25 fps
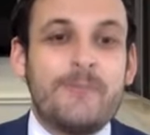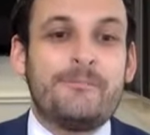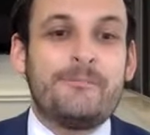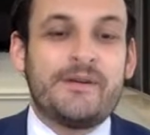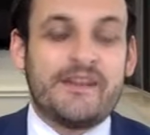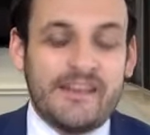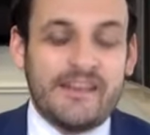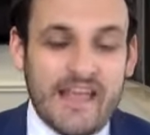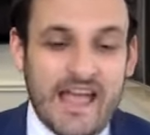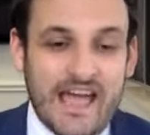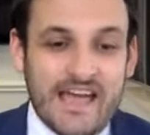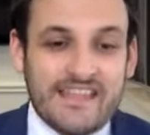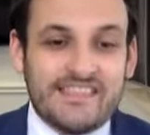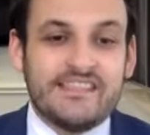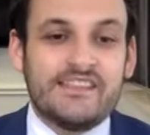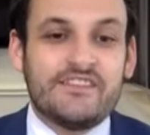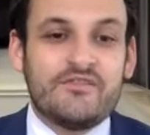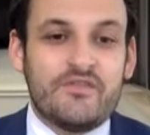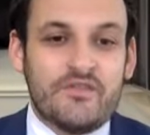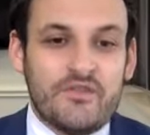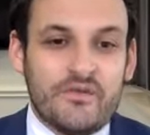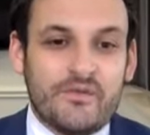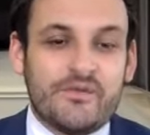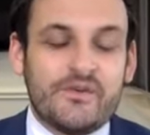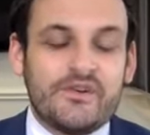but at the
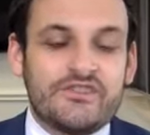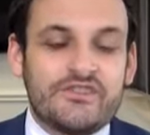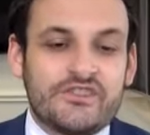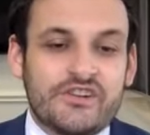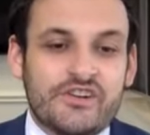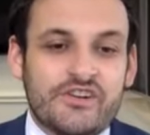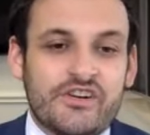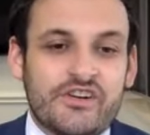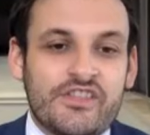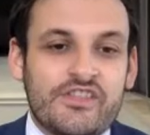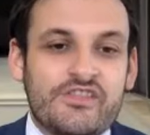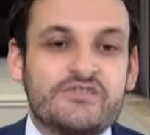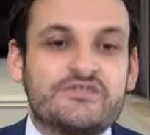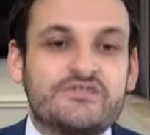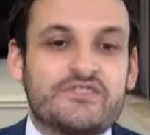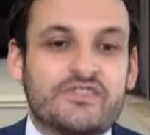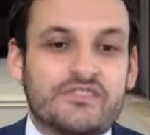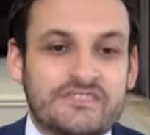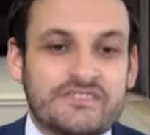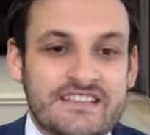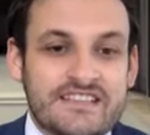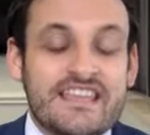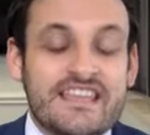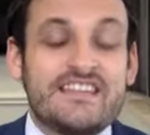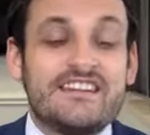end of the 1st year, they'll
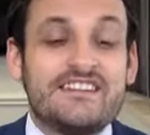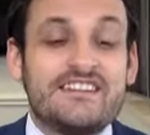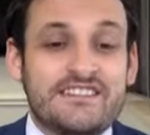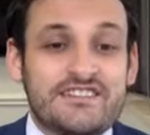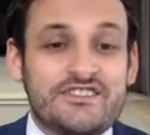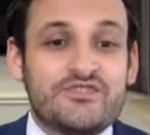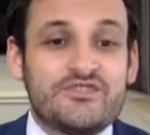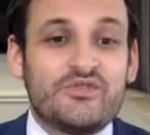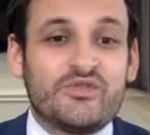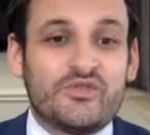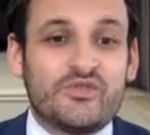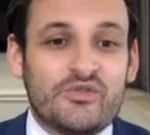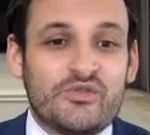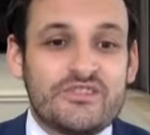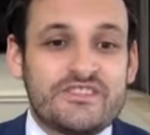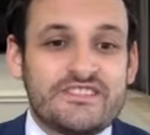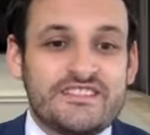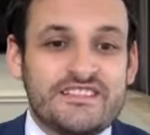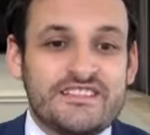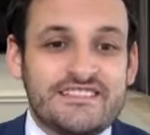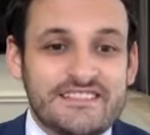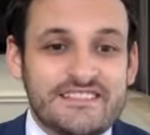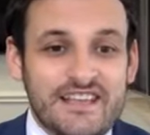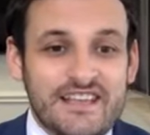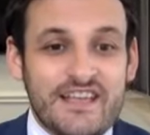start taking additional
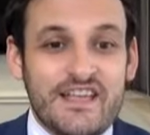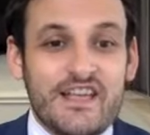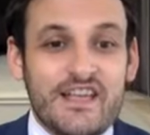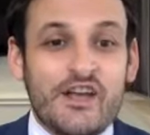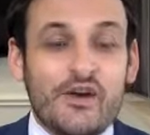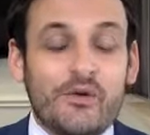courses,